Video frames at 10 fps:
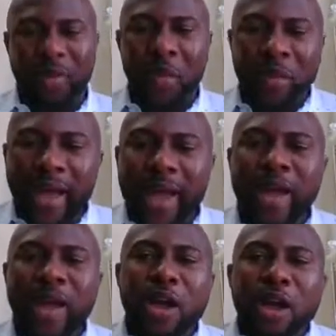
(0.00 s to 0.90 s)
Okay?
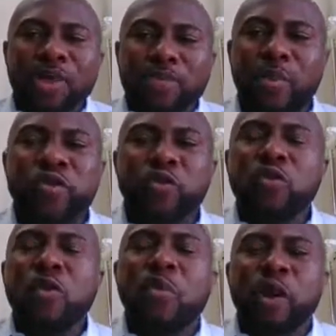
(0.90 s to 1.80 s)
But
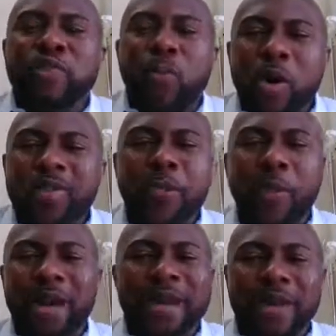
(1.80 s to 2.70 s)
most
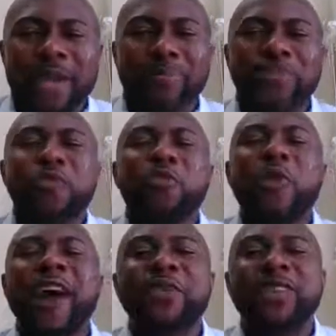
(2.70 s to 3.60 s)
importantly, you
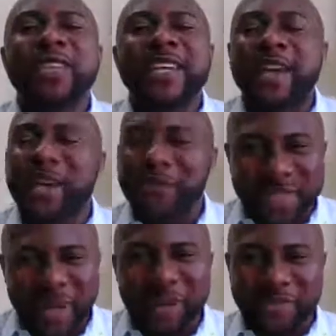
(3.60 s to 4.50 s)
have to take care of
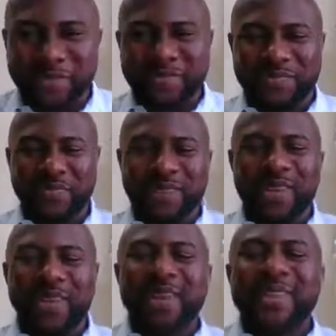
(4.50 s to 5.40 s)
yourself.
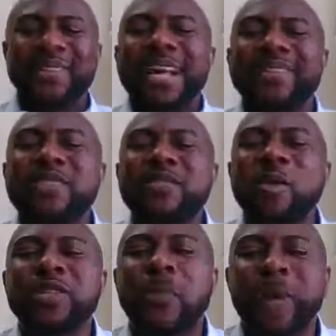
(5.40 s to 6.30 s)
That is the
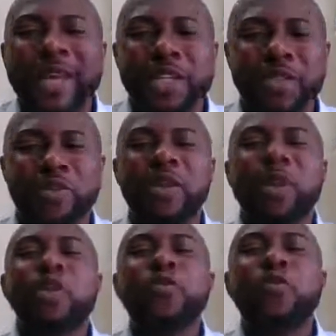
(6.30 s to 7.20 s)
most important issue.
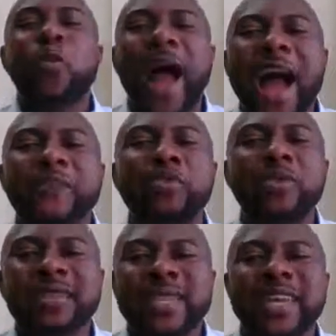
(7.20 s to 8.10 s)
You have to
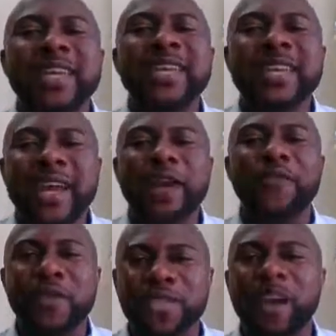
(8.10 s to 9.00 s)
take care of
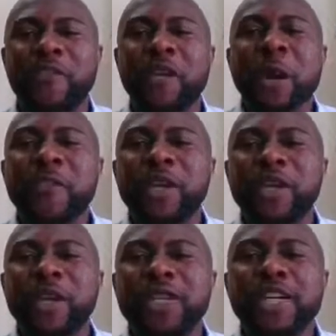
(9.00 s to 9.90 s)
yourself
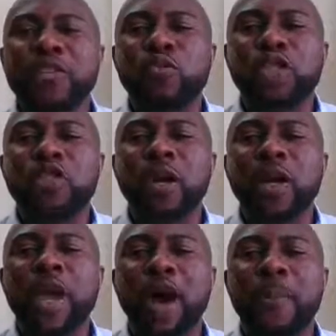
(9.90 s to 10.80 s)
because it will surely
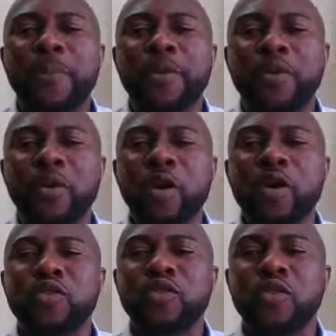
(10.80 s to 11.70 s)
help you
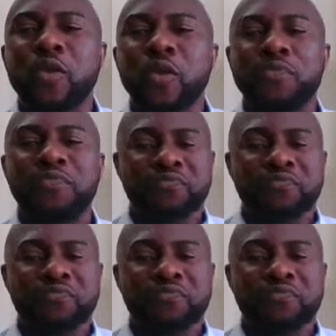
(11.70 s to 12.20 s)
to